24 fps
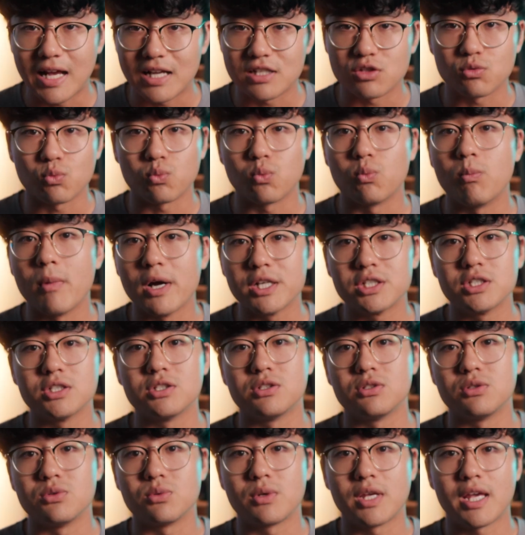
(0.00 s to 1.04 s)
as much
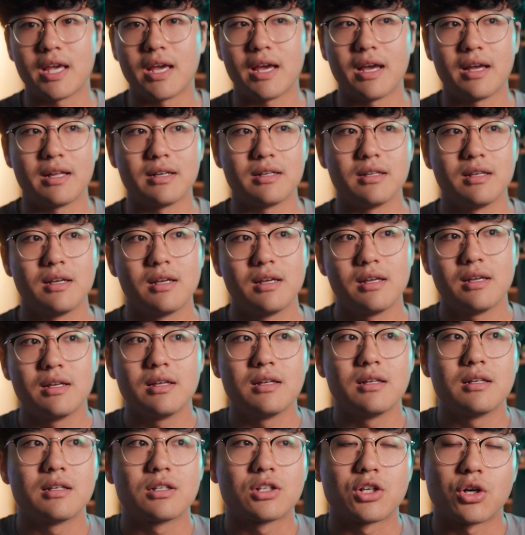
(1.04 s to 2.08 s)
as you can
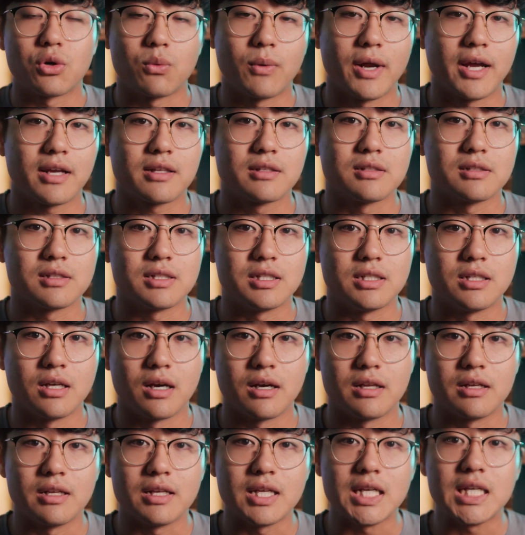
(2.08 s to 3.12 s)
correctly
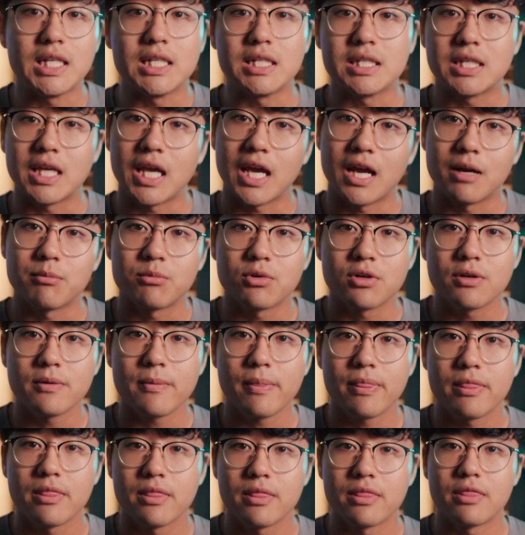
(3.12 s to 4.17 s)
done in camera.
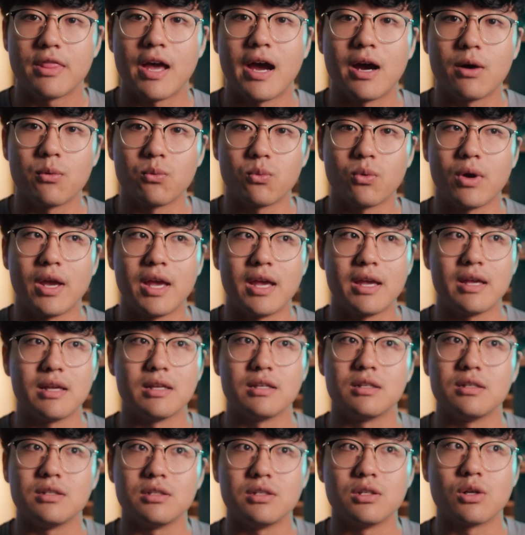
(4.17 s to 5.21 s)
That way
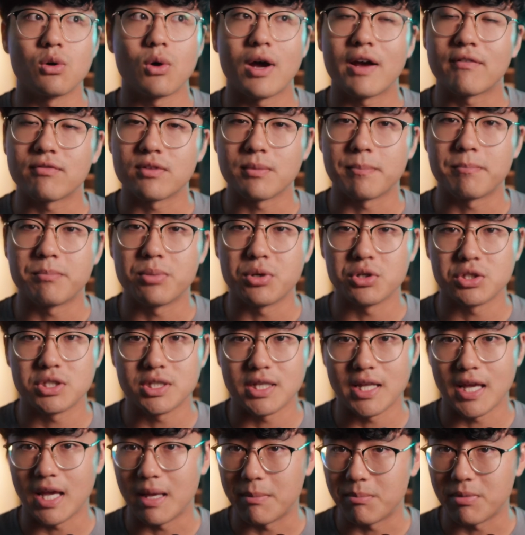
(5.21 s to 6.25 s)
you don't have to push
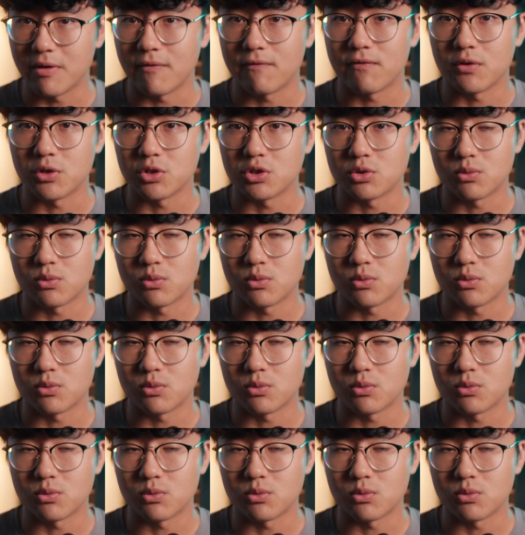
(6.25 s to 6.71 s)
the 8-bit footage